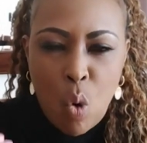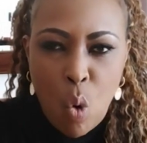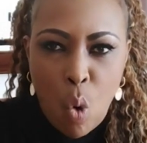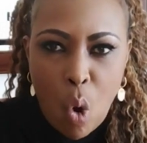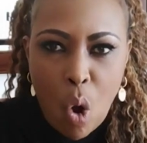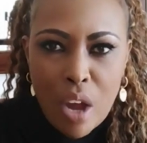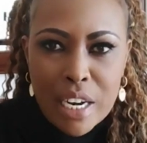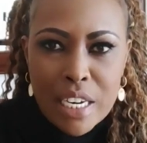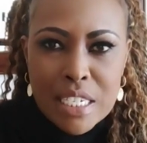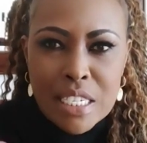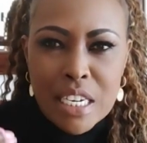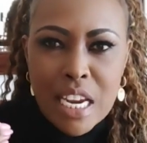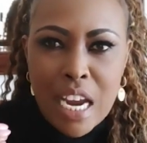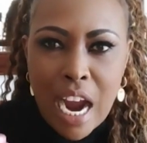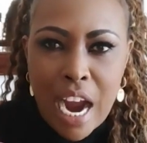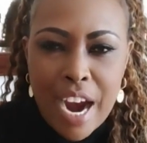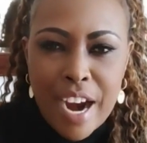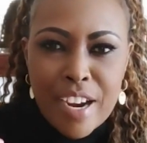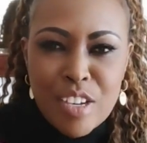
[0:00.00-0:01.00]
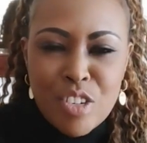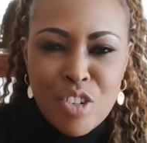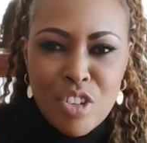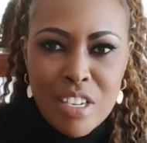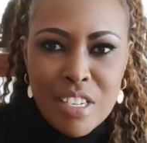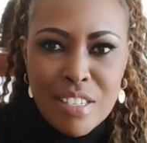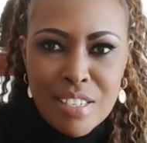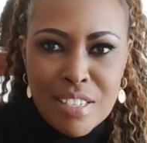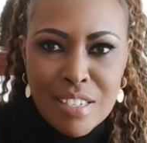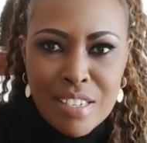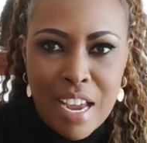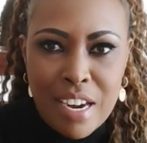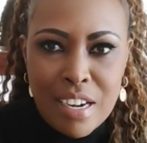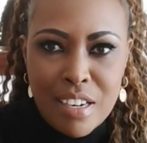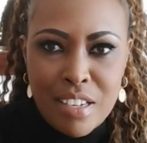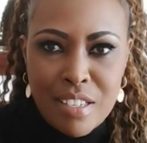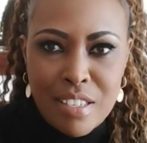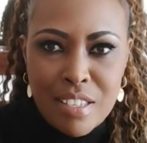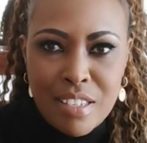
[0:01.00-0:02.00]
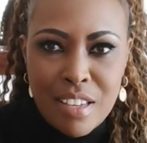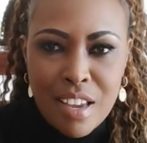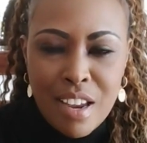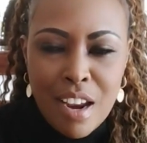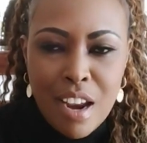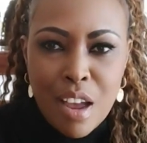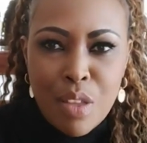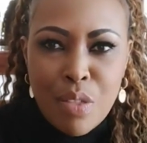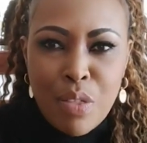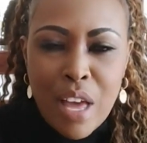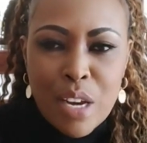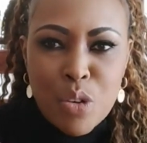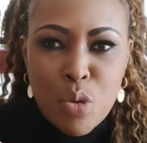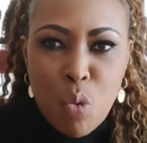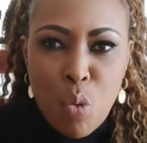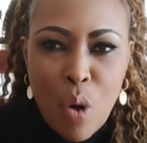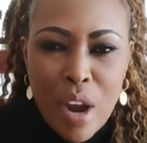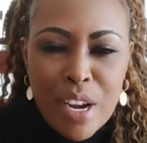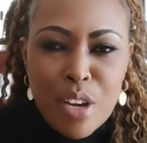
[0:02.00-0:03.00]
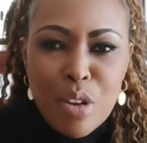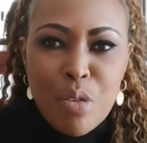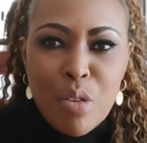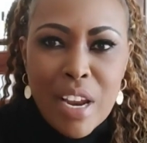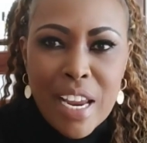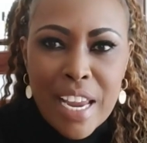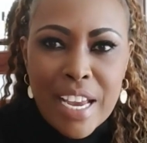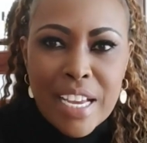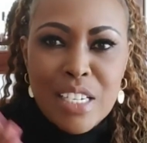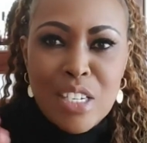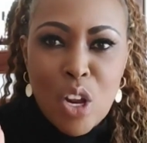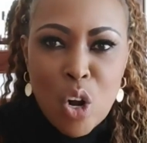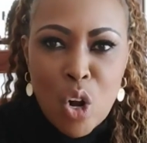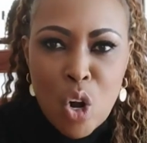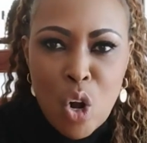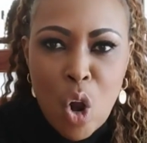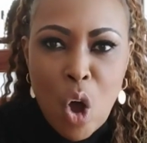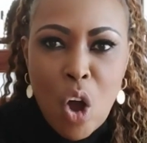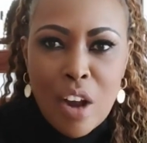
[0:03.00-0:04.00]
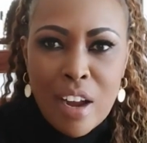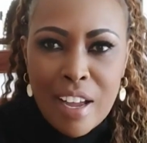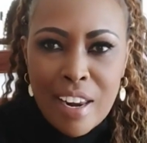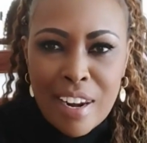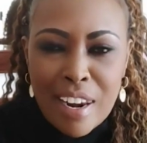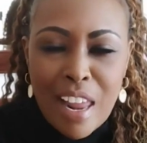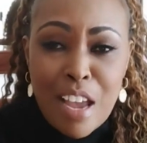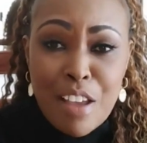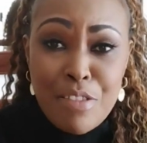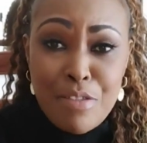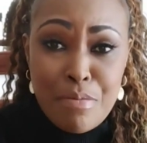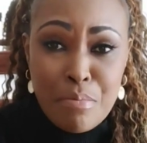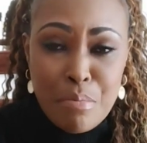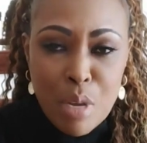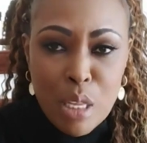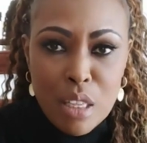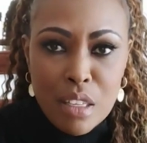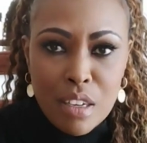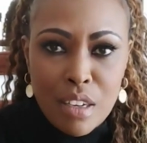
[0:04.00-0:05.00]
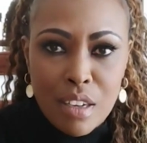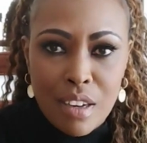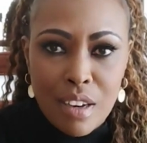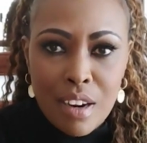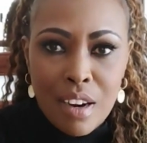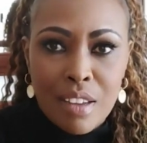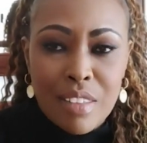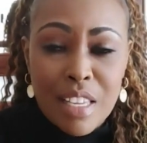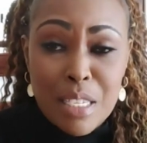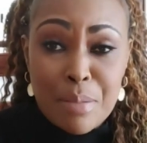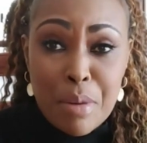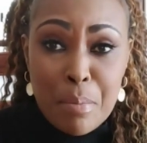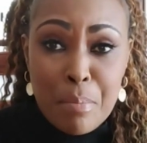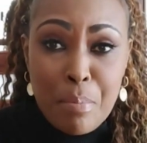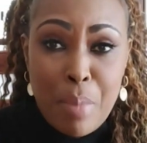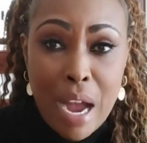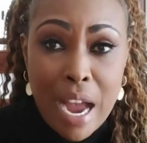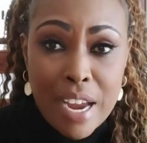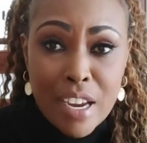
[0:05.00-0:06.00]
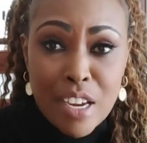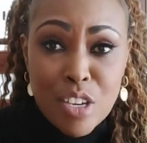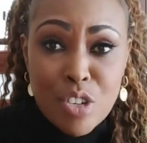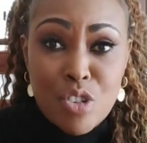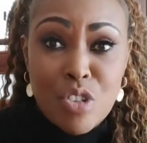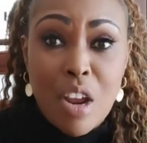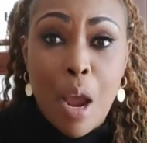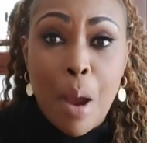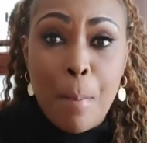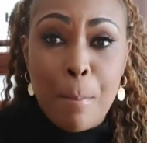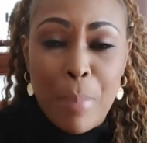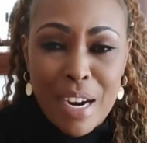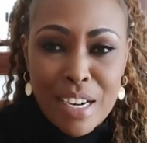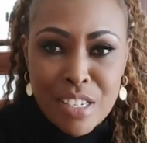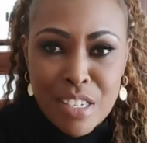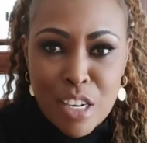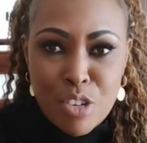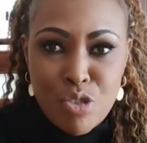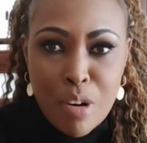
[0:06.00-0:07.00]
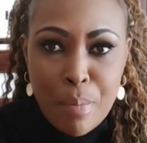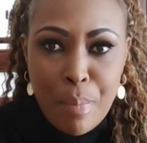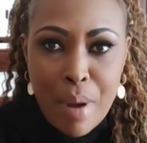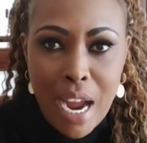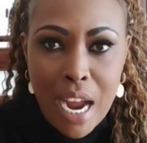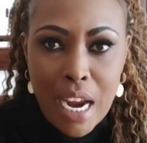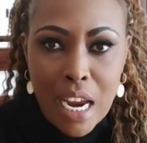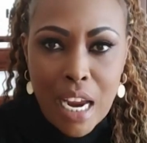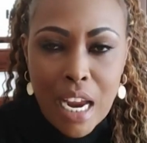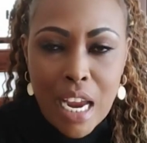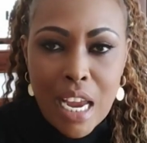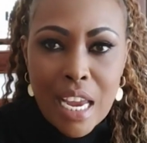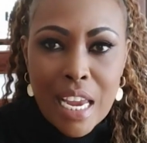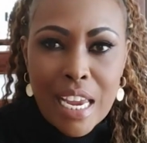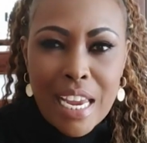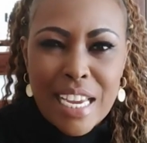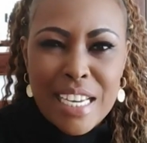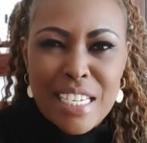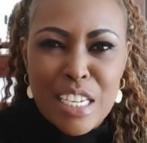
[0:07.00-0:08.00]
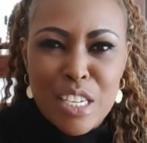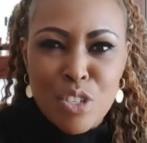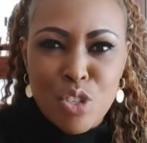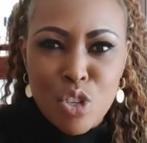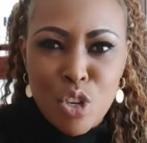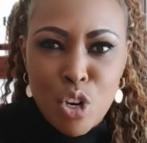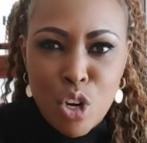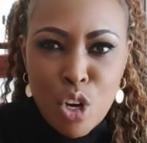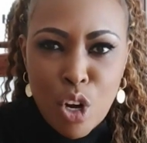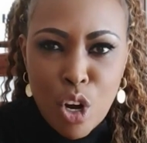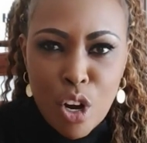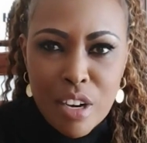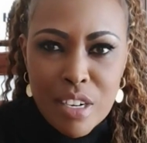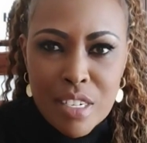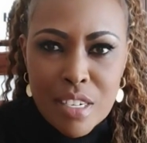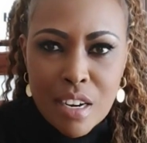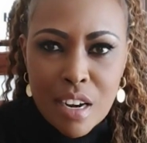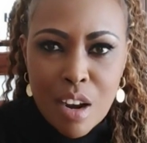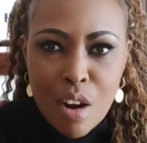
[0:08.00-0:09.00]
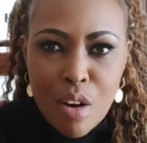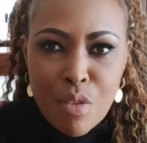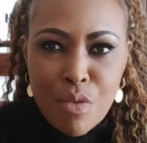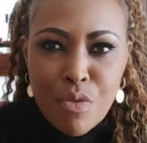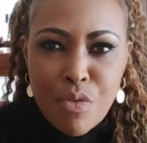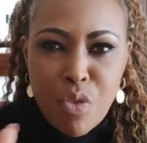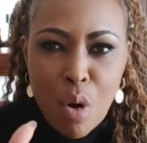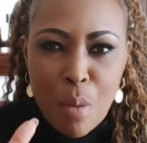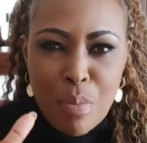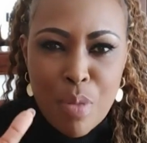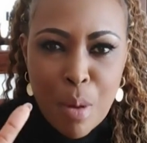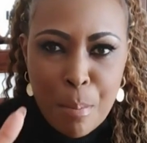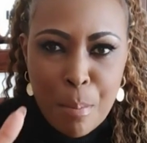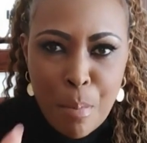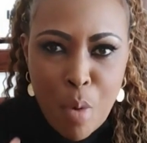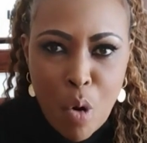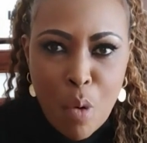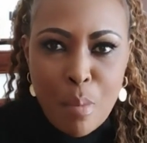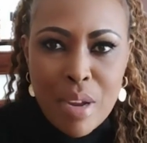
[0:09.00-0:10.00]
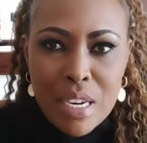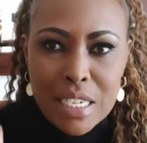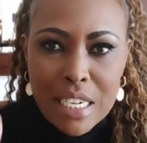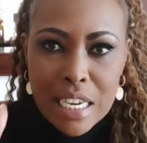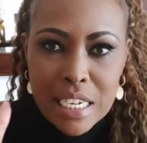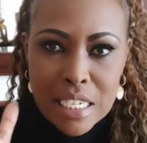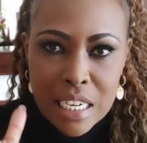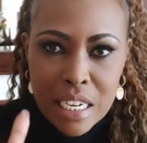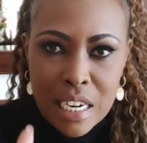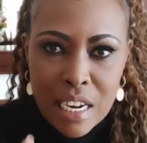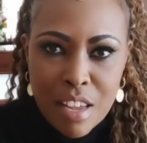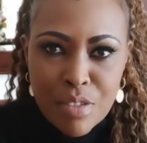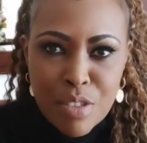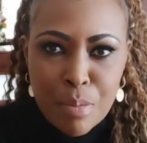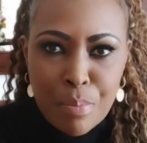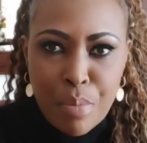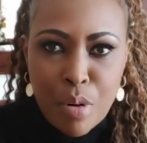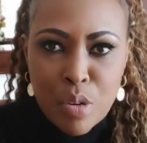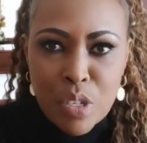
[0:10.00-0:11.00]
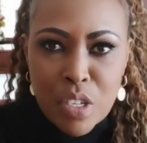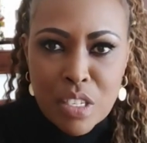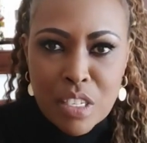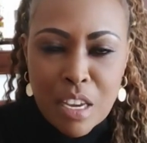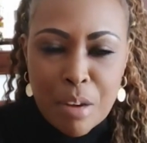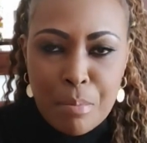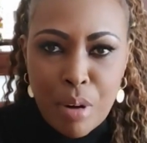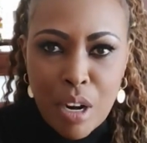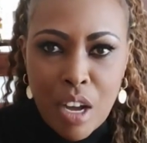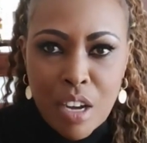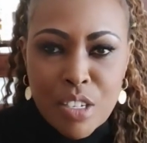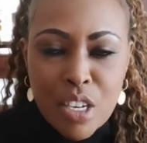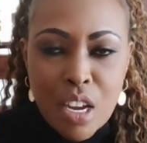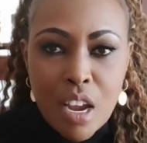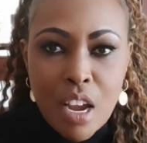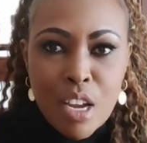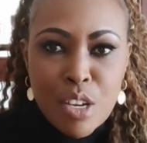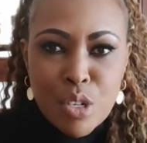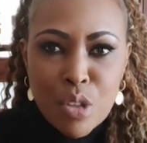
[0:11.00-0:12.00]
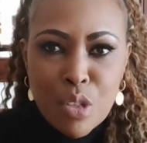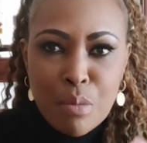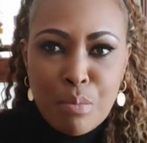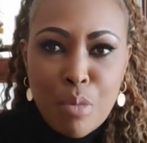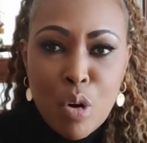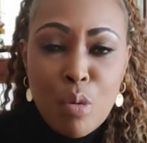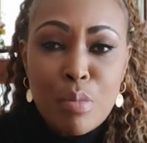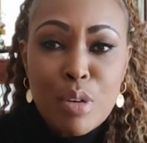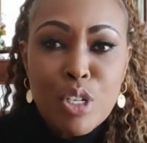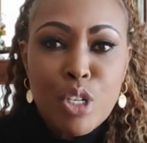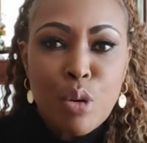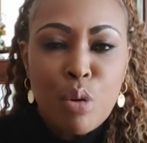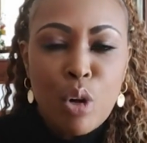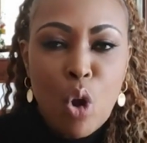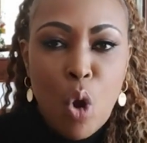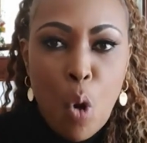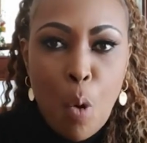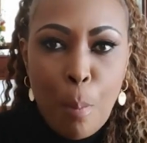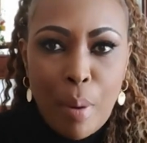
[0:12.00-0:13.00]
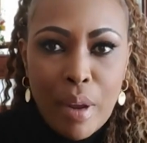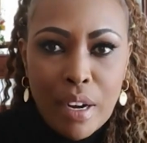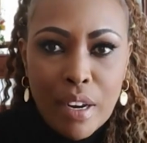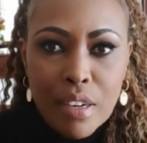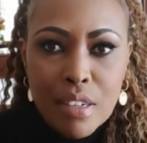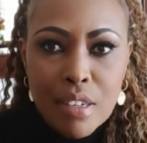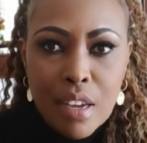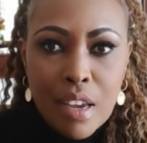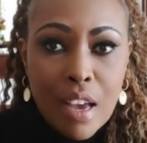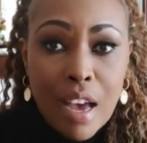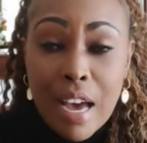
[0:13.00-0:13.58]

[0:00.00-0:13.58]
quality hygiene standards that when you get long life milk that's been packaged by Tetrapak, it is good from the moment it leaves a processing plant to the moment you will open it.